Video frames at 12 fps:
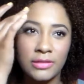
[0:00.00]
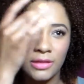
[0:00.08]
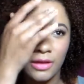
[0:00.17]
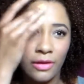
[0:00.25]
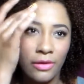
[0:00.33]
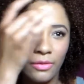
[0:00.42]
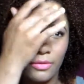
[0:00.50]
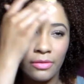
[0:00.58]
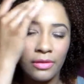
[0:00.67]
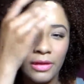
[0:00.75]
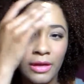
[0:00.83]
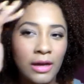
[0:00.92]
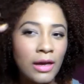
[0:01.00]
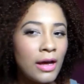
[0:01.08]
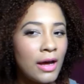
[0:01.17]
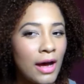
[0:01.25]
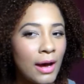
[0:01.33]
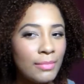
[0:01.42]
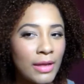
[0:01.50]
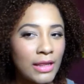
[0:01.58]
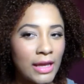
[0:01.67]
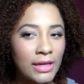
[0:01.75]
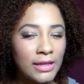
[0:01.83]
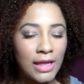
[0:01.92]
so I'm not
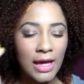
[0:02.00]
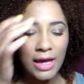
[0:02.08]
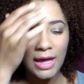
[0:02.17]
liking that.